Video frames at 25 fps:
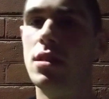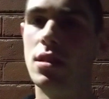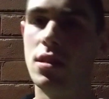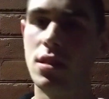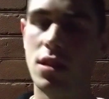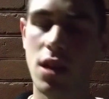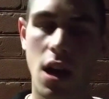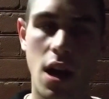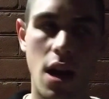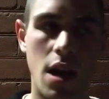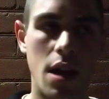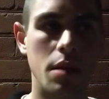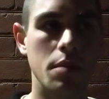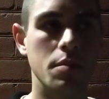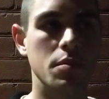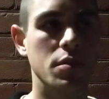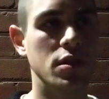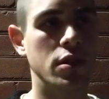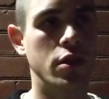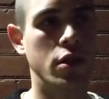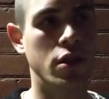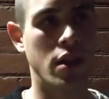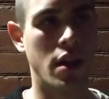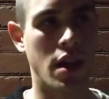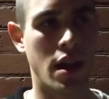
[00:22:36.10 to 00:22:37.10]
and times
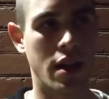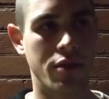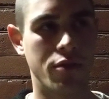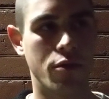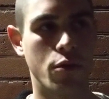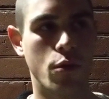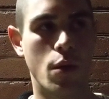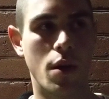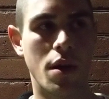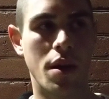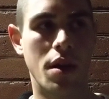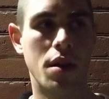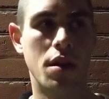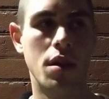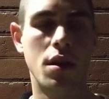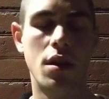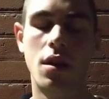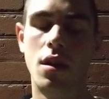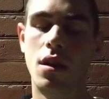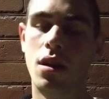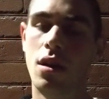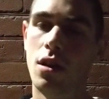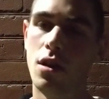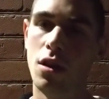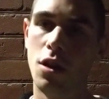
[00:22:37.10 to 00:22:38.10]
in your life where
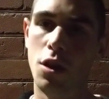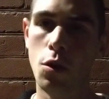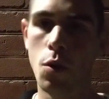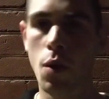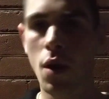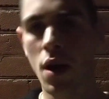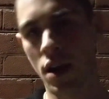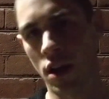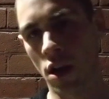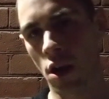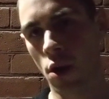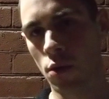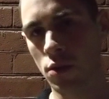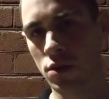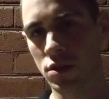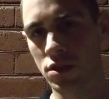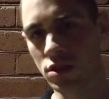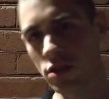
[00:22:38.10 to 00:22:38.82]
you are going